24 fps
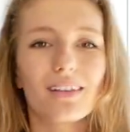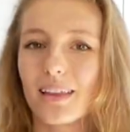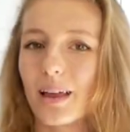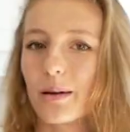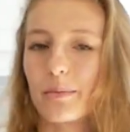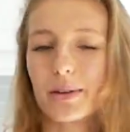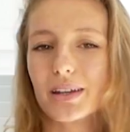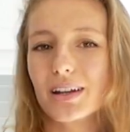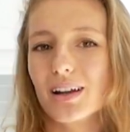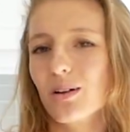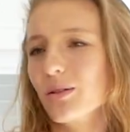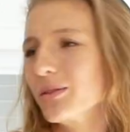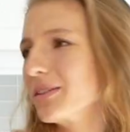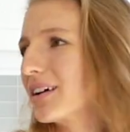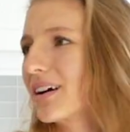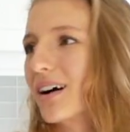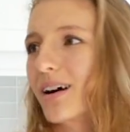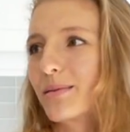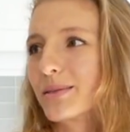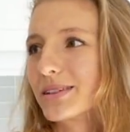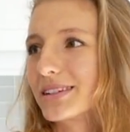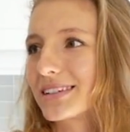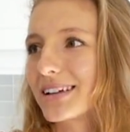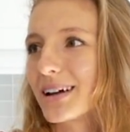Let me know in the
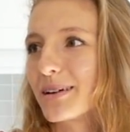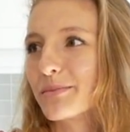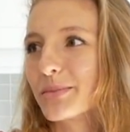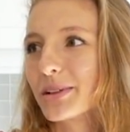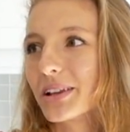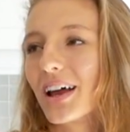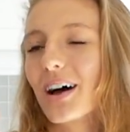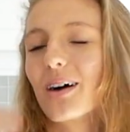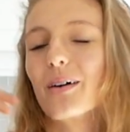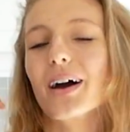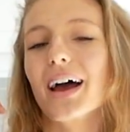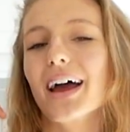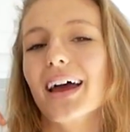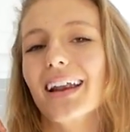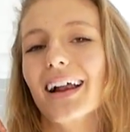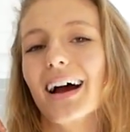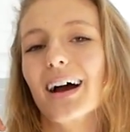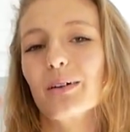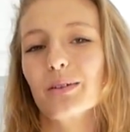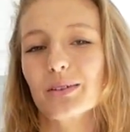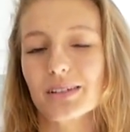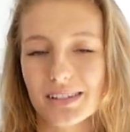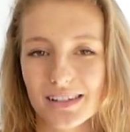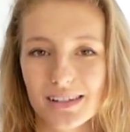comments down below, and
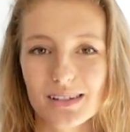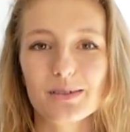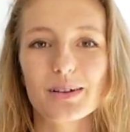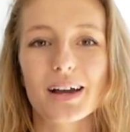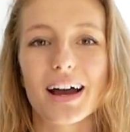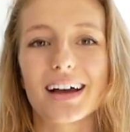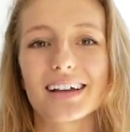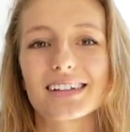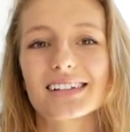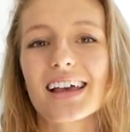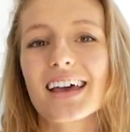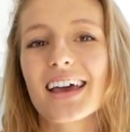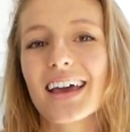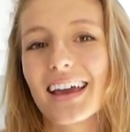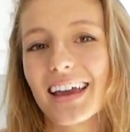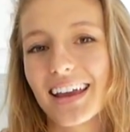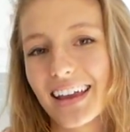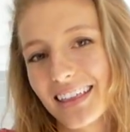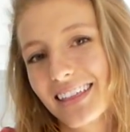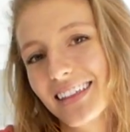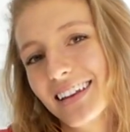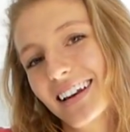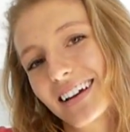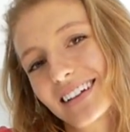I will see you guys
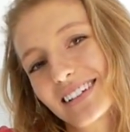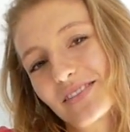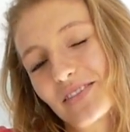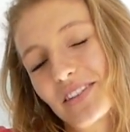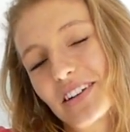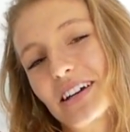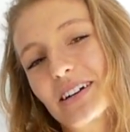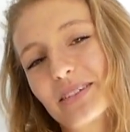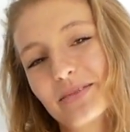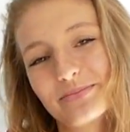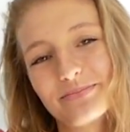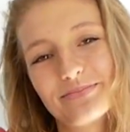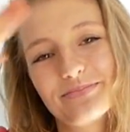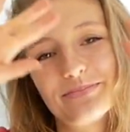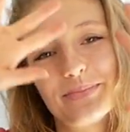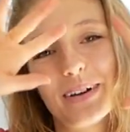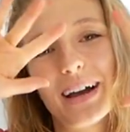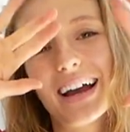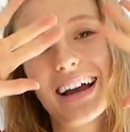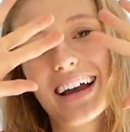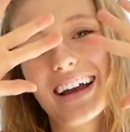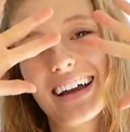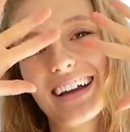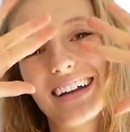in the next video.
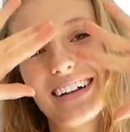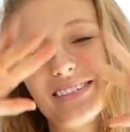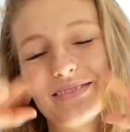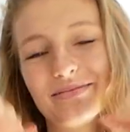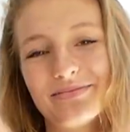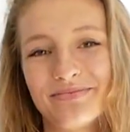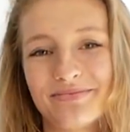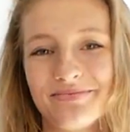Bye!